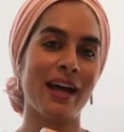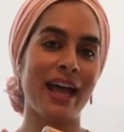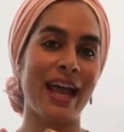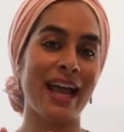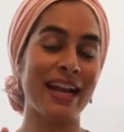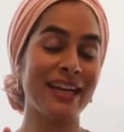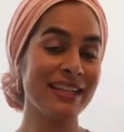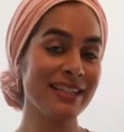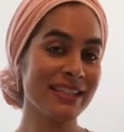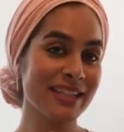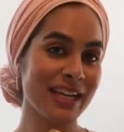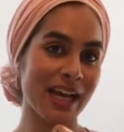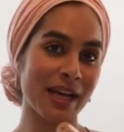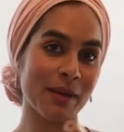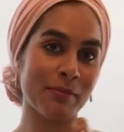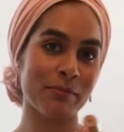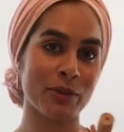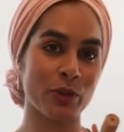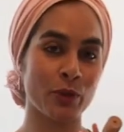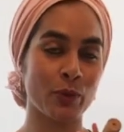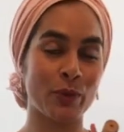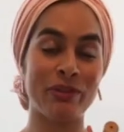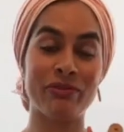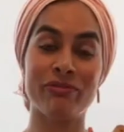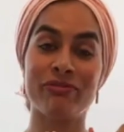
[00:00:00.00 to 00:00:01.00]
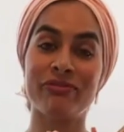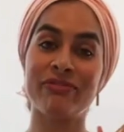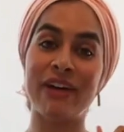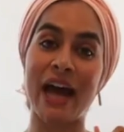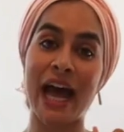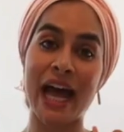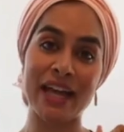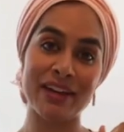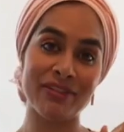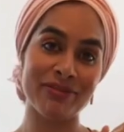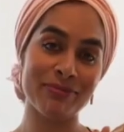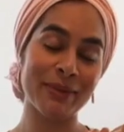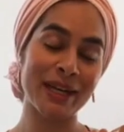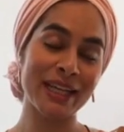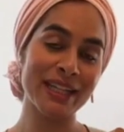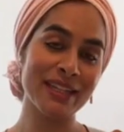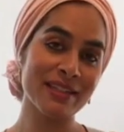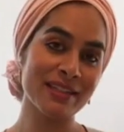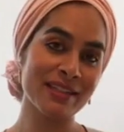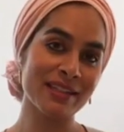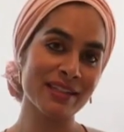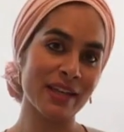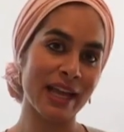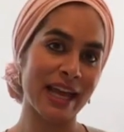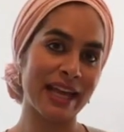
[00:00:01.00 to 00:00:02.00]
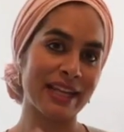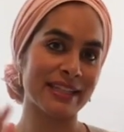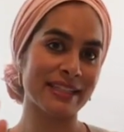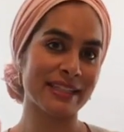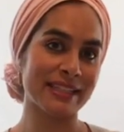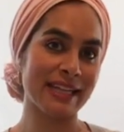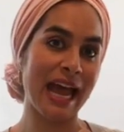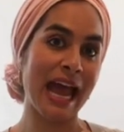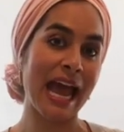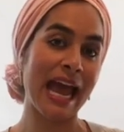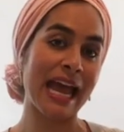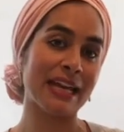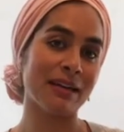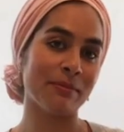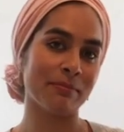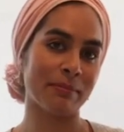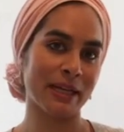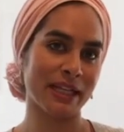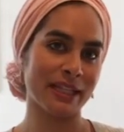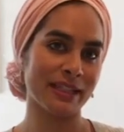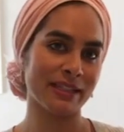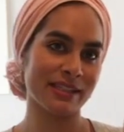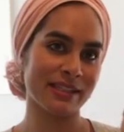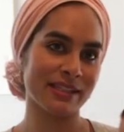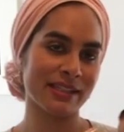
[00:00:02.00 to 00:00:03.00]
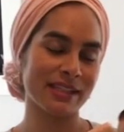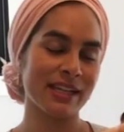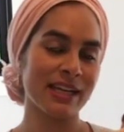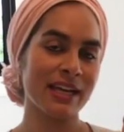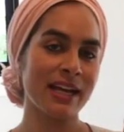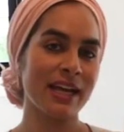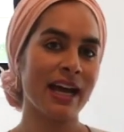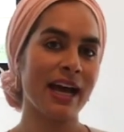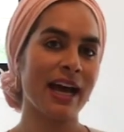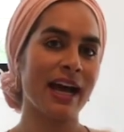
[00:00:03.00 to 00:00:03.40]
anytime between 5 months and 10 months.